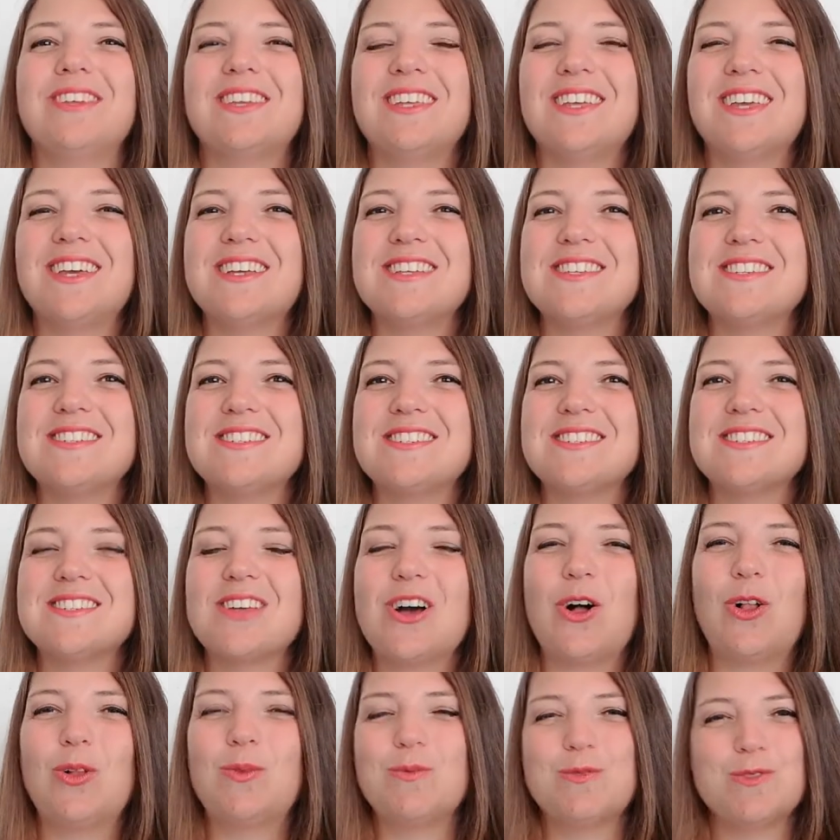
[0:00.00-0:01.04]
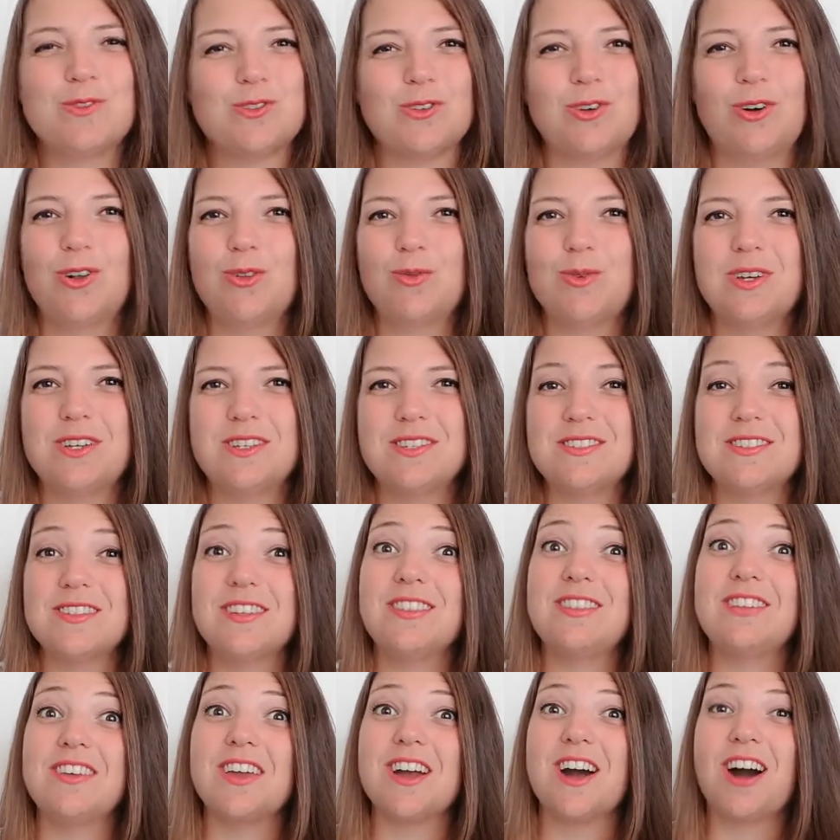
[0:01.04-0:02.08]
is almost always
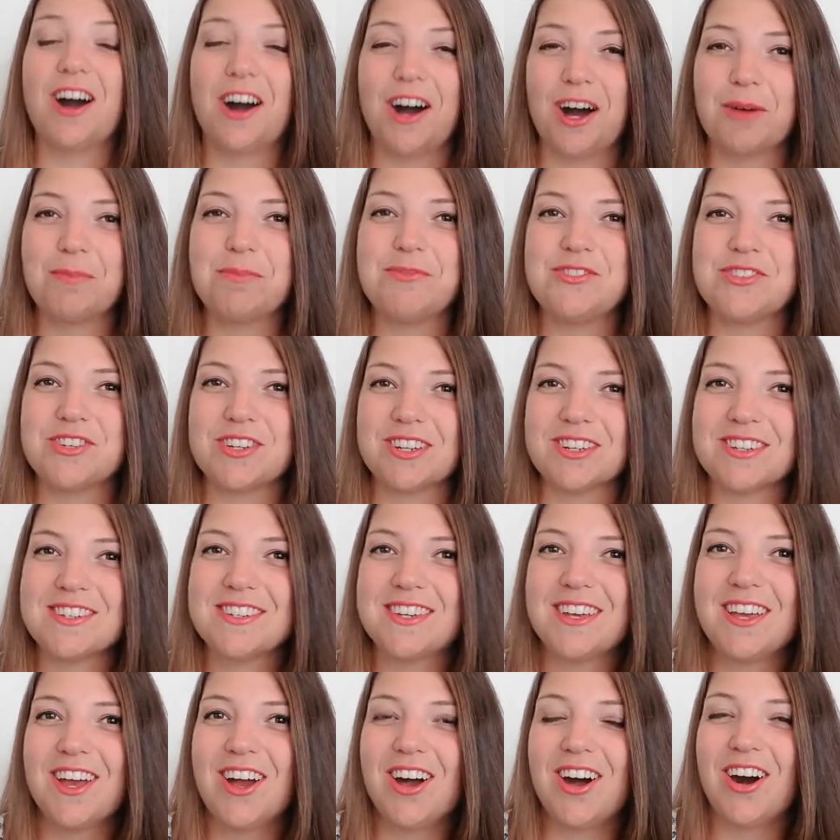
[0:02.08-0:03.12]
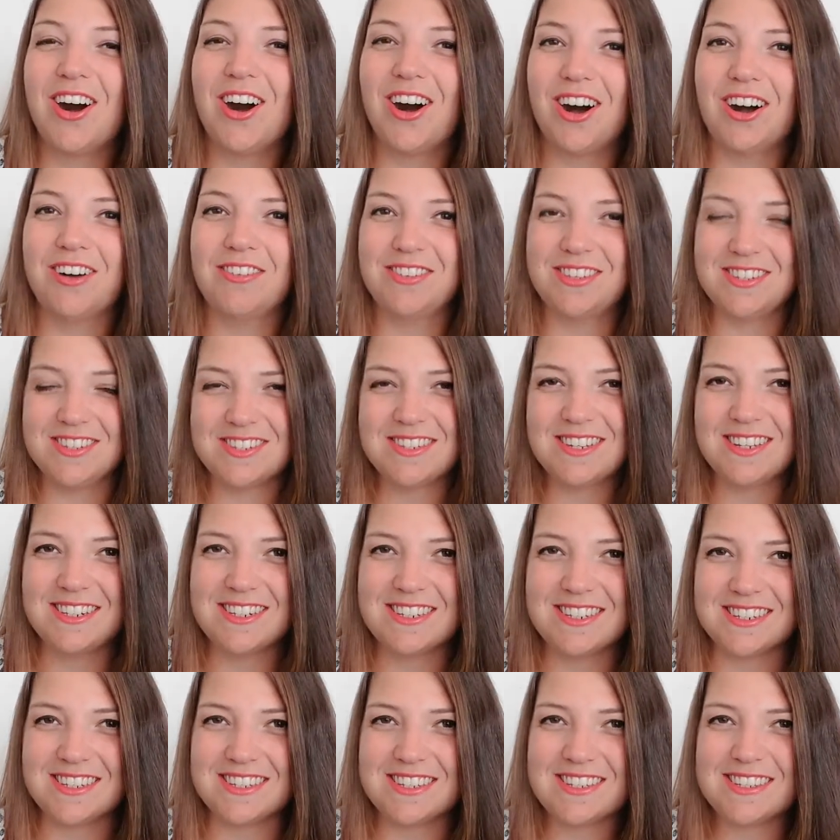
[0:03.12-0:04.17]
the object of the
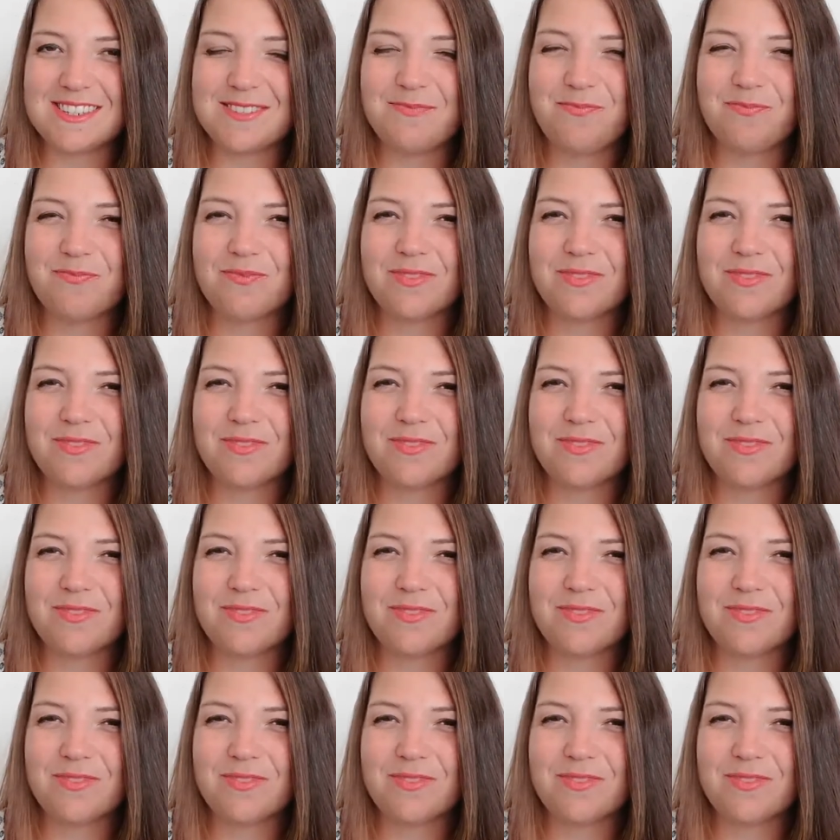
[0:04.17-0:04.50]
sentence.